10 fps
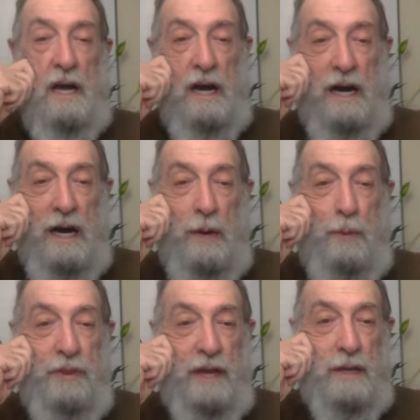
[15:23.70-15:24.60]
uh,
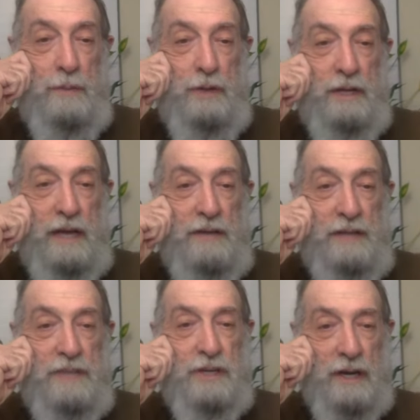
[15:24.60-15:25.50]
when they communicate
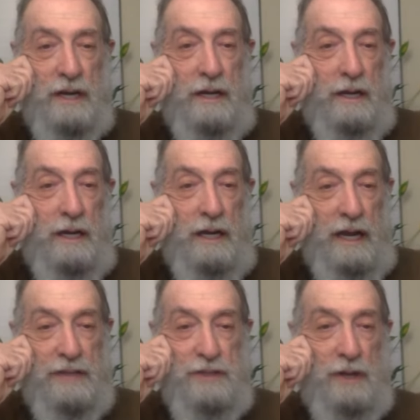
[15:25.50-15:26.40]
digitally.
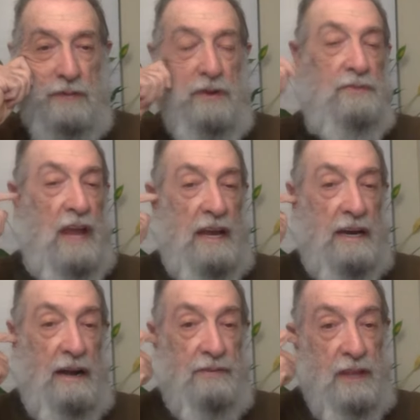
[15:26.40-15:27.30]
And so if you've
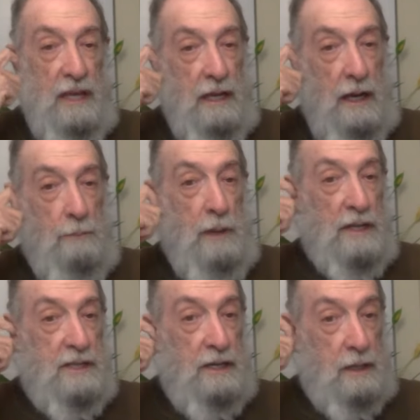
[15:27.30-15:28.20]
taken out the
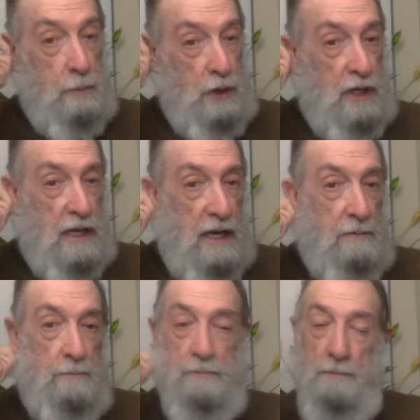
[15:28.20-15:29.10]
ability to
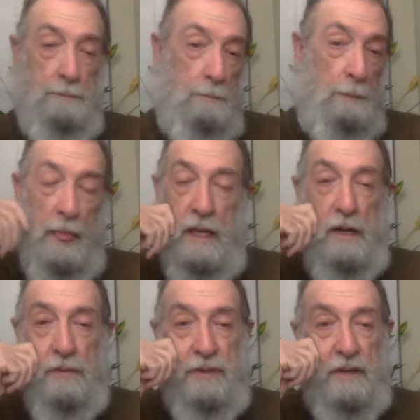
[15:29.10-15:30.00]
communicate,
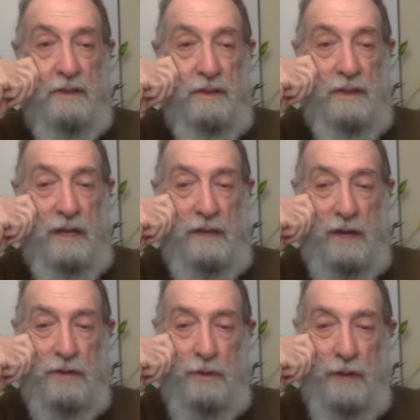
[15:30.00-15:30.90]
you know, then they, they
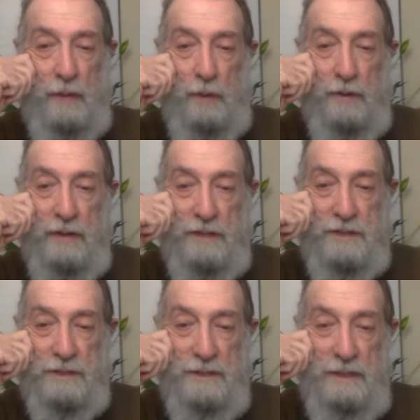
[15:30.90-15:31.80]
are totally
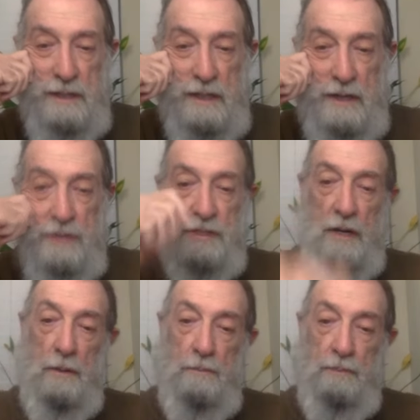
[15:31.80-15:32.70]
worthless.
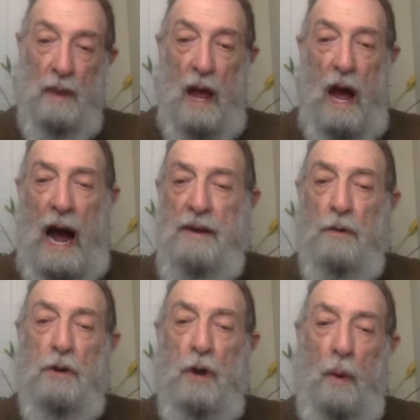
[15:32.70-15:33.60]
So I
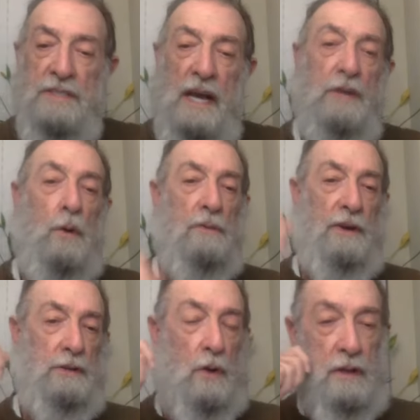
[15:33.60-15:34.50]
don't know what's at
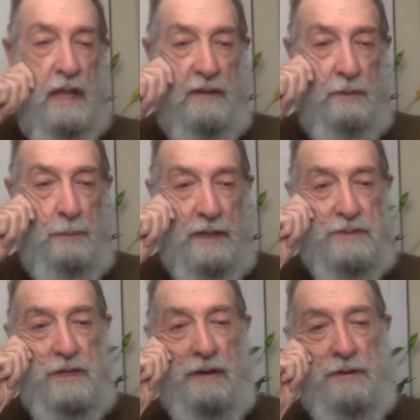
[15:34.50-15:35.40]
Norfolk Naval
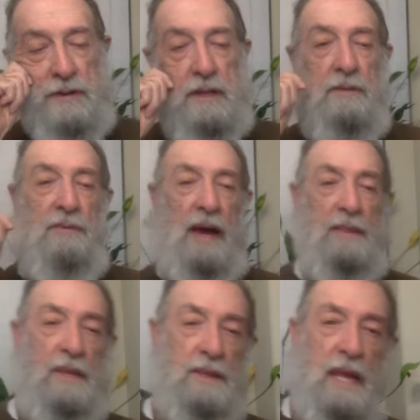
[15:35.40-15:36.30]
Base, other than the
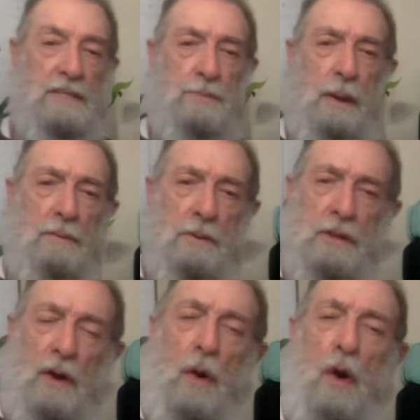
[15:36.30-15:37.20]
fact that that's probably
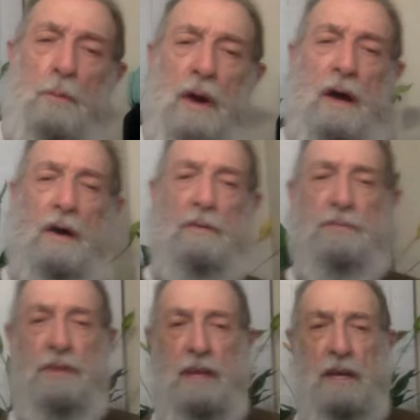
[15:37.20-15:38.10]
the home
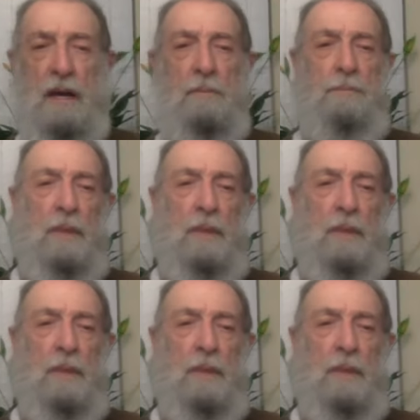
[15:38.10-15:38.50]
of the uh,